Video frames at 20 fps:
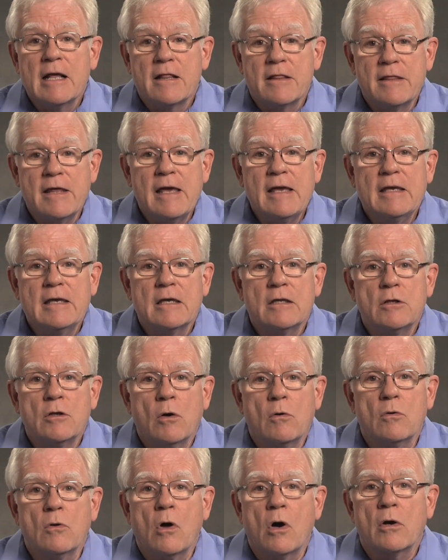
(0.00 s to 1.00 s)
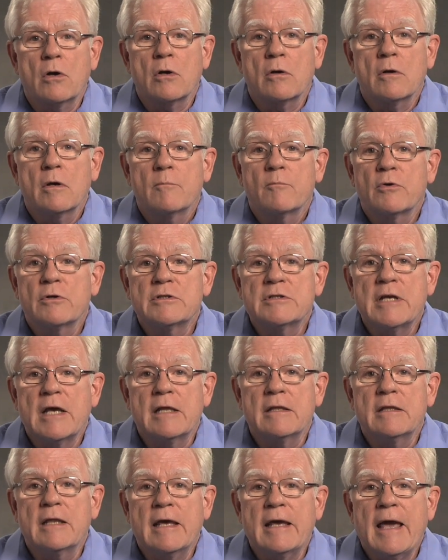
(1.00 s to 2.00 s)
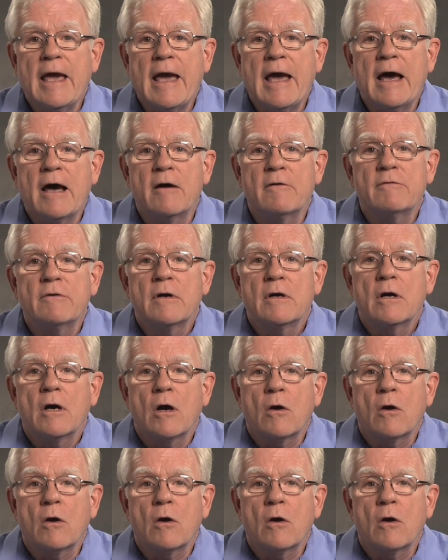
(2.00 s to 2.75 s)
they can no longer pretend they have